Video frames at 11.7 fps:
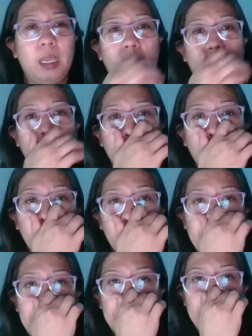So
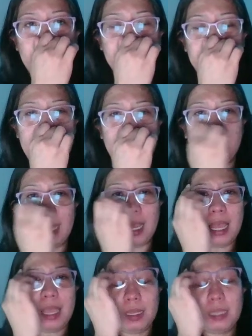more about
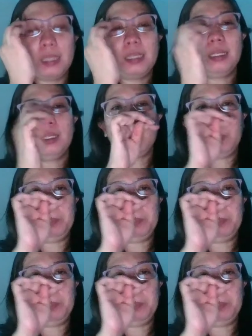beta. So